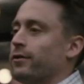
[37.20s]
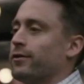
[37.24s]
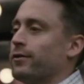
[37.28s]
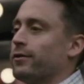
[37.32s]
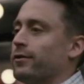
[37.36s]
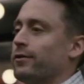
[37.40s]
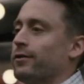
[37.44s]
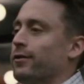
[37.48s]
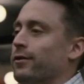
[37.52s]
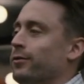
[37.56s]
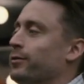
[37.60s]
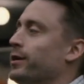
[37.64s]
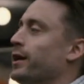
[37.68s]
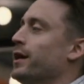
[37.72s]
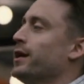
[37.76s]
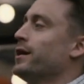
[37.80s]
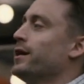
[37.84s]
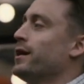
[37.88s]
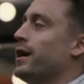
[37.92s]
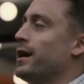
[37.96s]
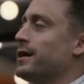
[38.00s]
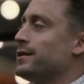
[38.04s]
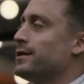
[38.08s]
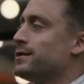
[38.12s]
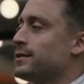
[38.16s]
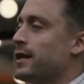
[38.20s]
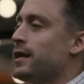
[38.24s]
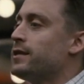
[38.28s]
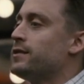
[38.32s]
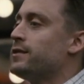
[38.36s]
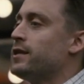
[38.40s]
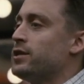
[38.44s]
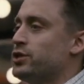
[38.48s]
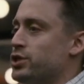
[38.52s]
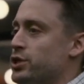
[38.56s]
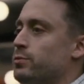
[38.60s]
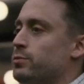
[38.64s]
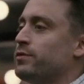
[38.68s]
her, okay? I said
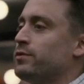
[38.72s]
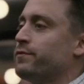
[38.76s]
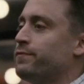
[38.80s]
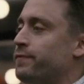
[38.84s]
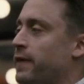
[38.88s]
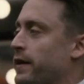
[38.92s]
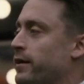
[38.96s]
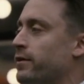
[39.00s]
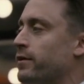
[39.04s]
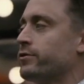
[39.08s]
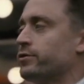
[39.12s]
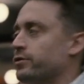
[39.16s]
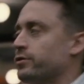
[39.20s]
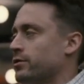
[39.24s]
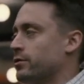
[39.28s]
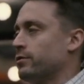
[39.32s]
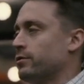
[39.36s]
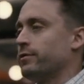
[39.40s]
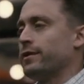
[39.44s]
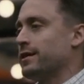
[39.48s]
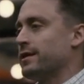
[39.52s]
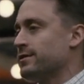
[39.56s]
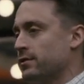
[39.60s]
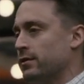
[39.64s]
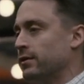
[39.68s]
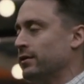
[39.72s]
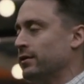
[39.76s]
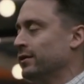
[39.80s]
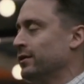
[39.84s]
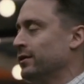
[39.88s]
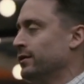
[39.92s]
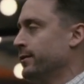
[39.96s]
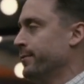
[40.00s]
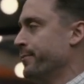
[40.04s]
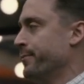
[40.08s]
that she was fired to her. That's all.